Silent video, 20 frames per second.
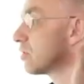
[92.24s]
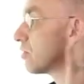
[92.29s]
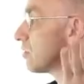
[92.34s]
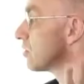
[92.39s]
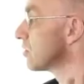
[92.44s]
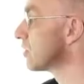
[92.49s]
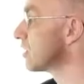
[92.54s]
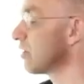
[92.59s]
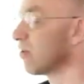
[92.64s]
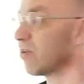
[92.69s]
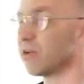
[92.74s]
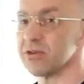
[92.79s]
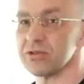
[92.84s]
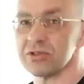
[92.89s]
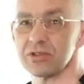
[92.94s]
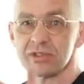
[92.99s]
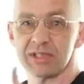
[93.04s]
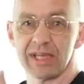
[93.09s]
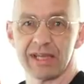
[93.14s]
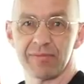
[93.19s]
So 0
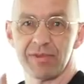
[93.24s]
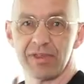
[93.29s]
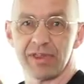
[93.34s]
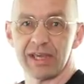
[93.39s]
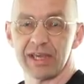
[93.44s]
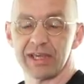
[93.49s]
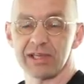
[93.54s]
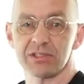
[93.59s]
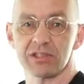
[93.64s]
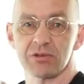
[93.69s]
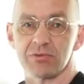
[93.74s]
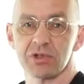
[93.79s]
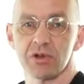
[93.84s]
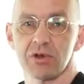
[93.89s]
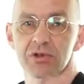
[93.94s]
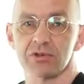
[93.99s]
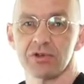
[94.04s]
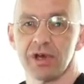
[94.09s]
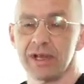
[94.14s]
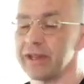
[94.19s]
is the same thing, so we
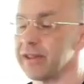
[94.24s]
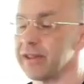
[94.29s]
don't do